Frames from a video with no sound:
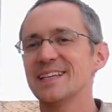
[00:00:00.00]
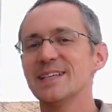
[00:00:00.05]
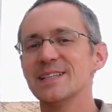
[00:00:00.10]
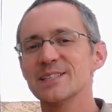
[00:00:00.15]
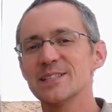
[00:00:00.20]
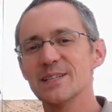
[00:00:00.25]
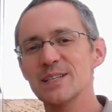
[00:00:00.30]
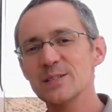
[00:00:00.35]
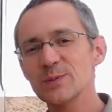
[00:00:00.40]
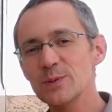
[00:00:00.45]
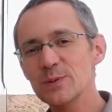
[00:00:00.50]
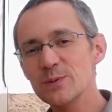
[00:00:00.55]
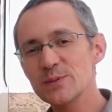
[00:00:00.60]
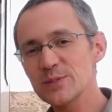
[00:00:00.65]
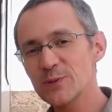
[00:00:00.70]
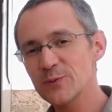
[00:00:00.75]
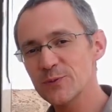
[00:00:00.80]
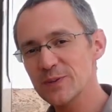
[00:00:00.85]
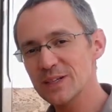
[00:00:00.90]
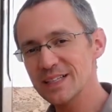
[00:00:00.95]
So this one was
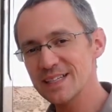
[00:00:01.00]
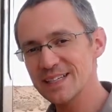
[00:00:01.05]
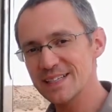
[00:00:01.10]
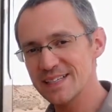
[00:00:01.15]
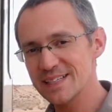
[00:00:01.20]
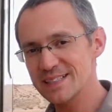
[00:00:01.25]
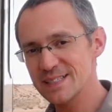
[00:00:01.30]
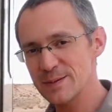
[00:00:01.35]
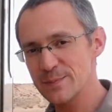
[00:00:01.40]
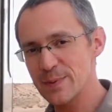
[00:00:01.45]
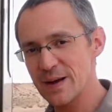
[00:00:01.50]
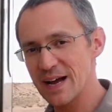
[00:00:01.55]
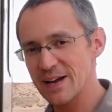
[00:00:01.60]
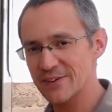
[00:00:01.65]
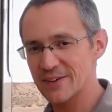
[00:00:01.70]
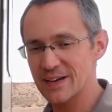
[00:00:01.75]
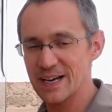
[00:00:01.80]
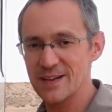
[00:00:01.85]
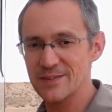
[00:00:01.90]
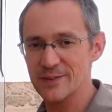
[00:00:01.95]
a really easy buy
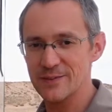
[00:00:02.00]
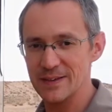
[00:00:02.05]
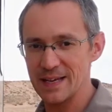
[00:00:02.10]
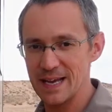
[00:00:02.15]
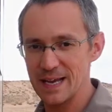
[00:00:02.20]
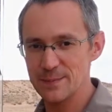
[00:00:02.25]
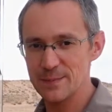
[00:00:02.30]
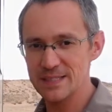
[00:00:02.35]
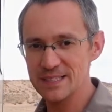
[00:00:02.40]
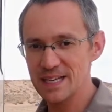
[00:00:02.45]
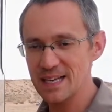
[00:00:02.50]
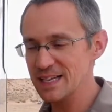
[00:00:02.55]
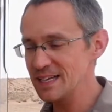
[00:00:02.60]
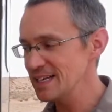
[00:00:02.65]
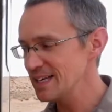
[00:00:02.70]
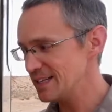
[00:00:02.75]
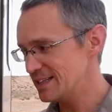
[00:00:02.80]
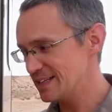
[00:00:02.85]
off of Amazon.